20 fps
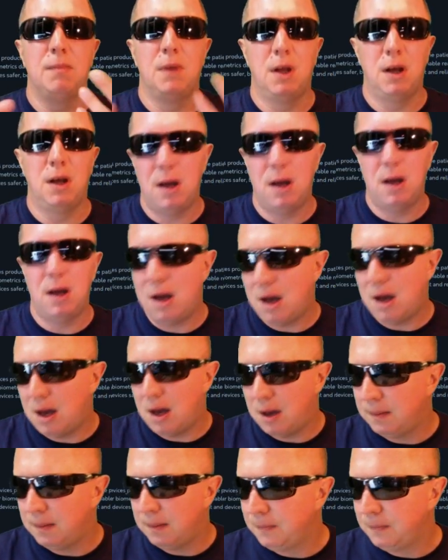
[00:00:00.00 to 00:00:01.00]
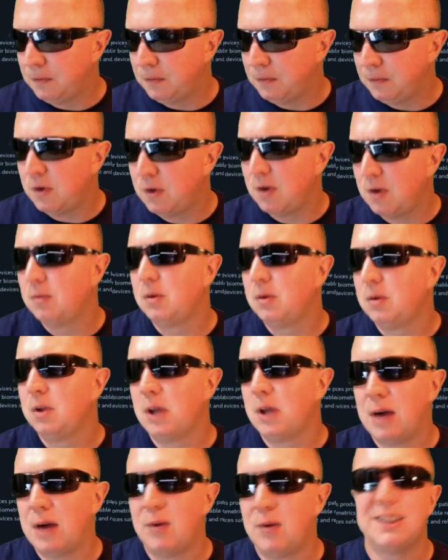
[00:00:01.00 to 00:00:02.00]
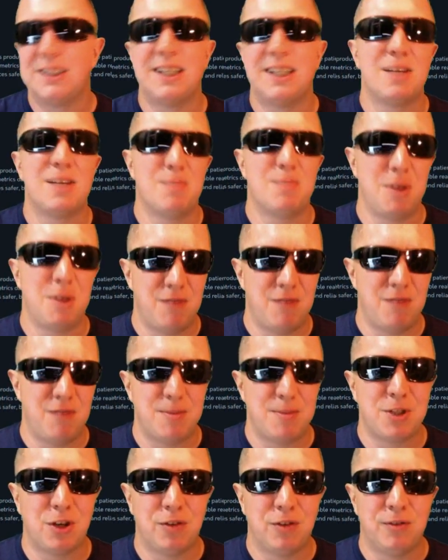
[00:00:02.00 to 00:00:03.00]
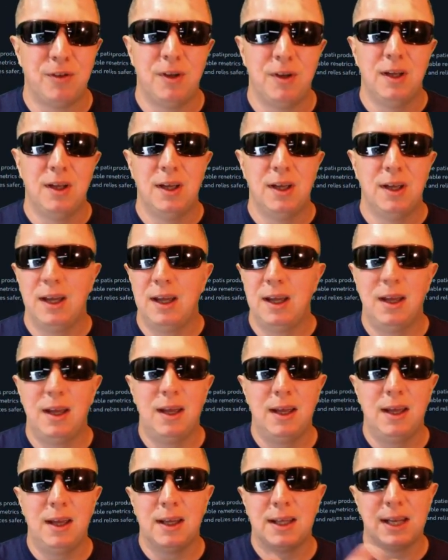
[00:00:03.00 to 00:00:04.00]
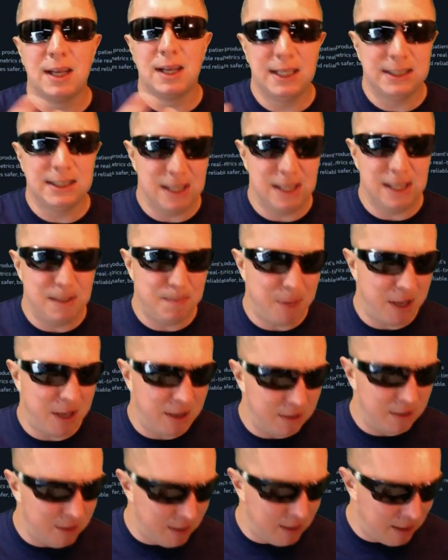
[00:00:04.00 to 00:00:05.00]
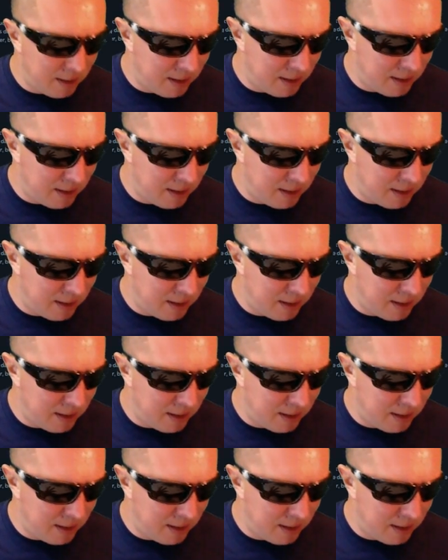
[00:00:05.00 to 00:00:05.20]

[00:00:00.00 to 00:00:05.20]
how easy it can be ripped off. It can easily be,